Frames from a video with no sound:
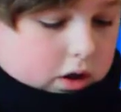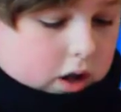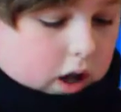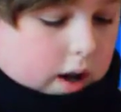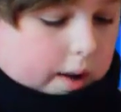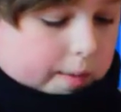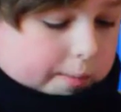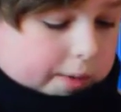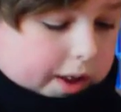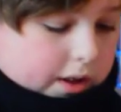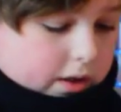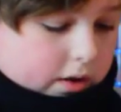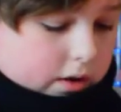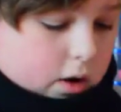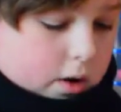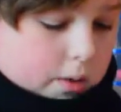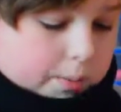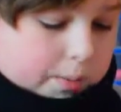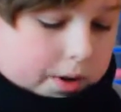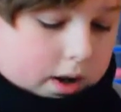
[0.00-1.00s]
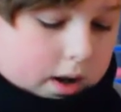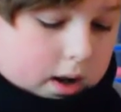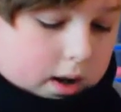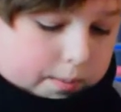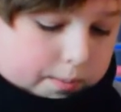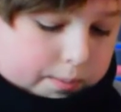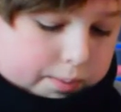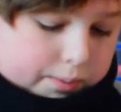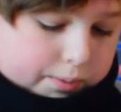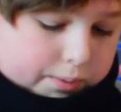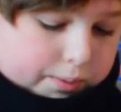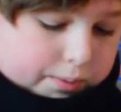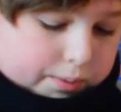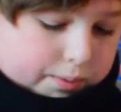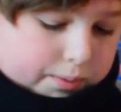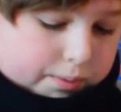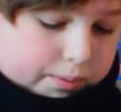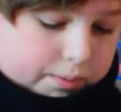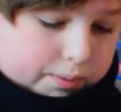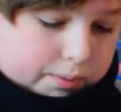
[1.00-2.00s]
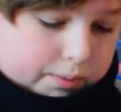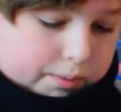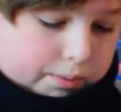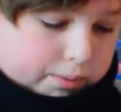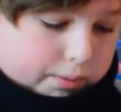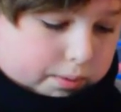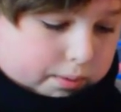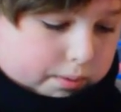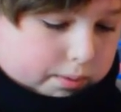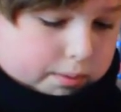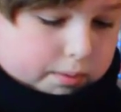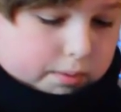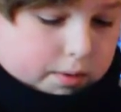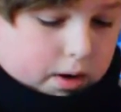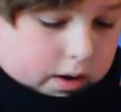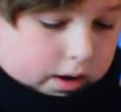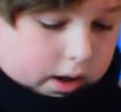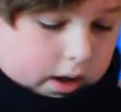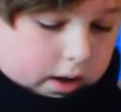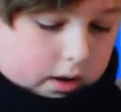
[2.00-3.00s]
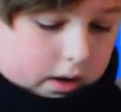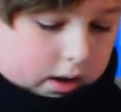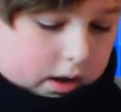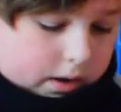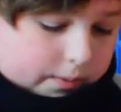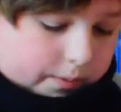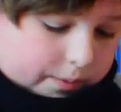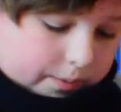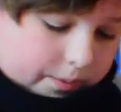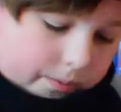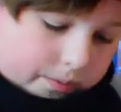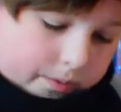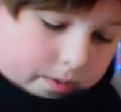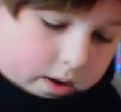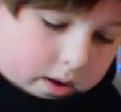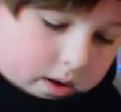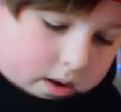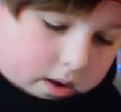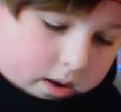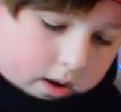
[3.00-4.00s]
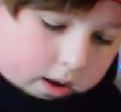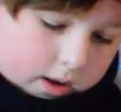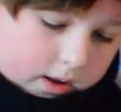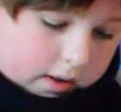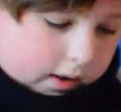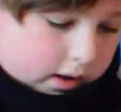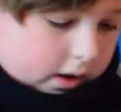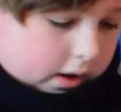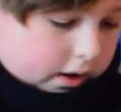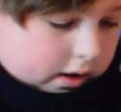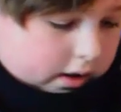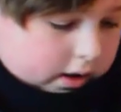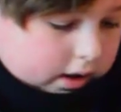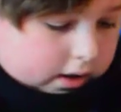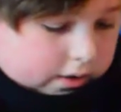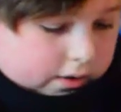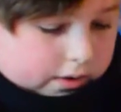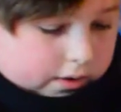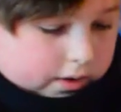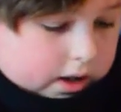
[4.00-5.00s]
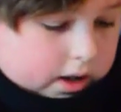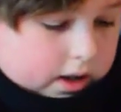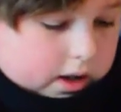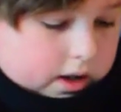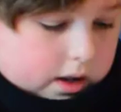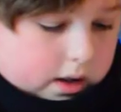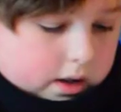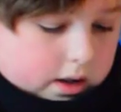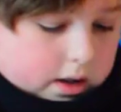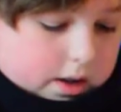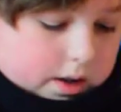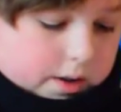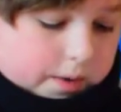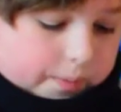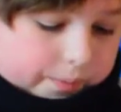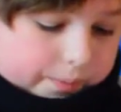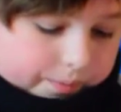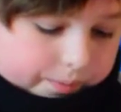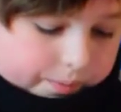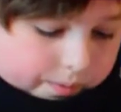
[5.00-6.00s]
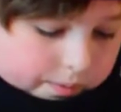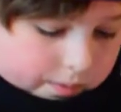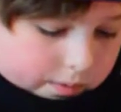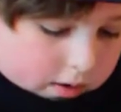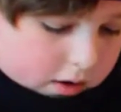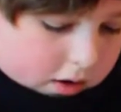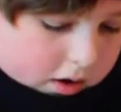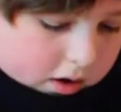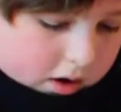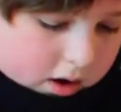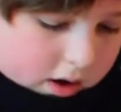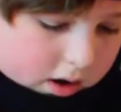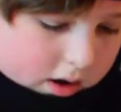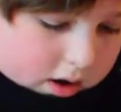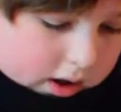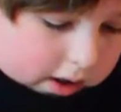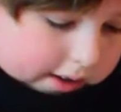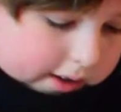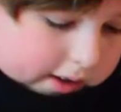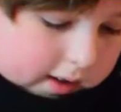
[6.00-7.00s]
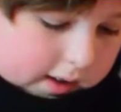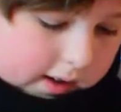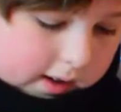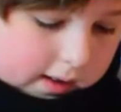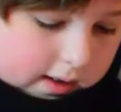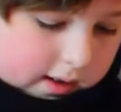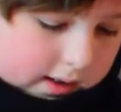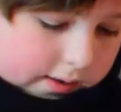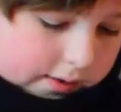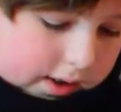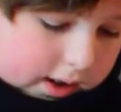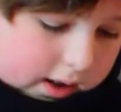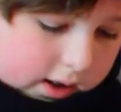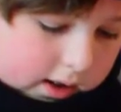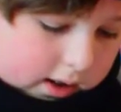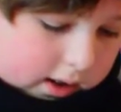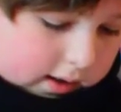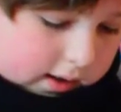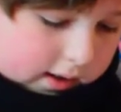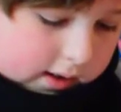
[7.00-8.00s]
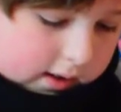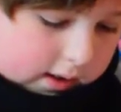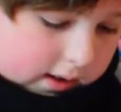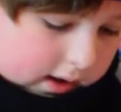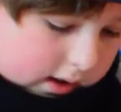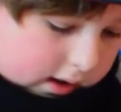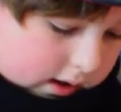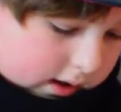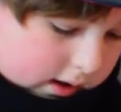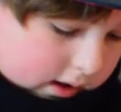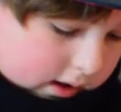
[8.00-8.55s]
Um, let's open up okay, hold on. Let's see here. Let's read. Let's see something. Let's see.